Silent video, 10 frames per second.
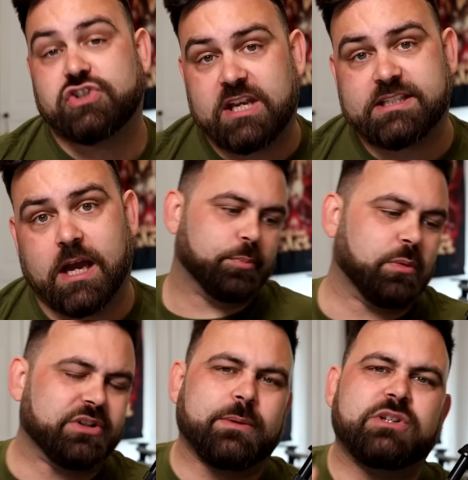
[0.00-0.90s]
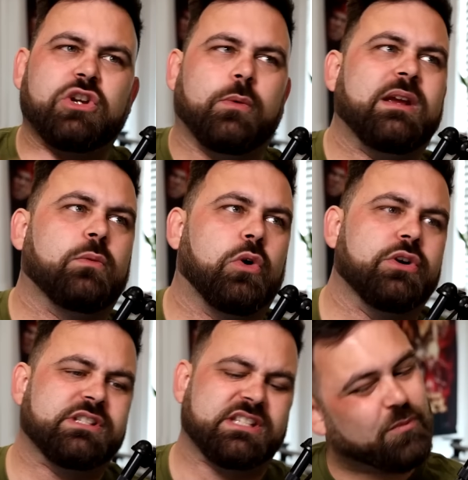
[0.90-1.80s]
a cheater. But what they were doing
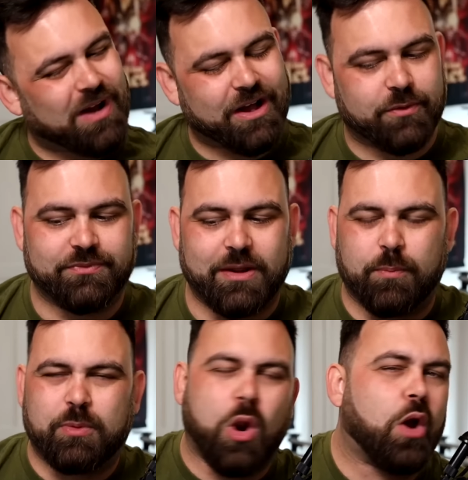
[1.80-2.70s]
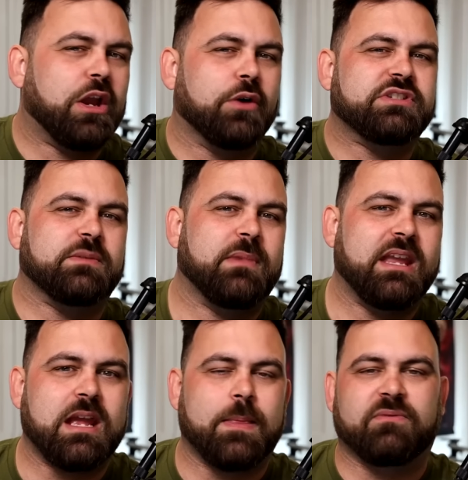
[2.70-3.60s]
was, well, they were clocking onto
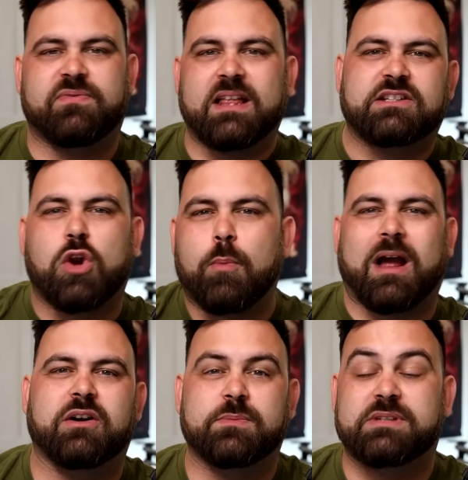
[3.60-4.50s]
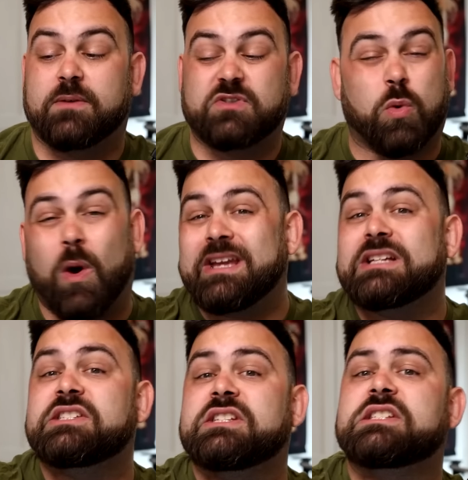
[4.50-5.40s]
me and then failing to clock back onto themselves quite
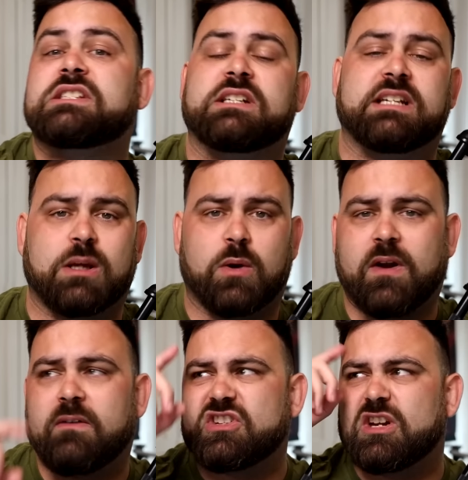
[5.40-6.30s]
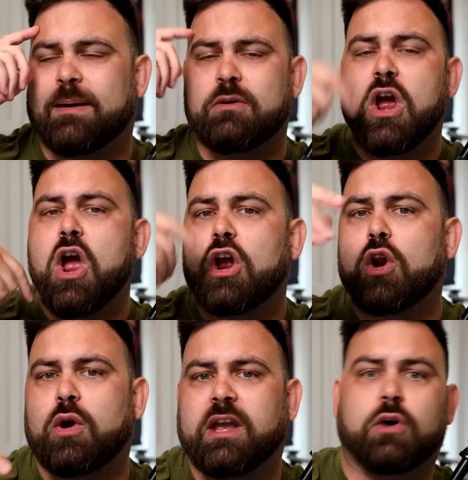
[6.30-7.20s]
consistently. They were very vigilant about
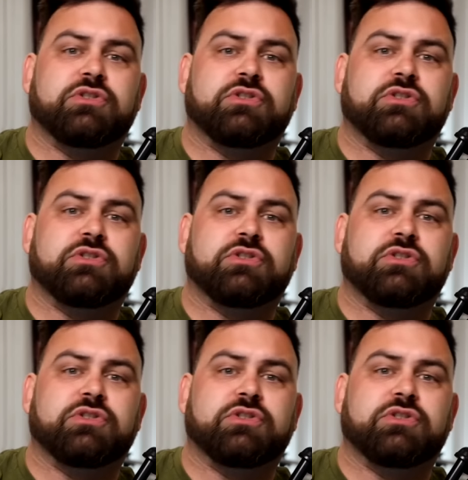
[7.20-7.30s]
clocking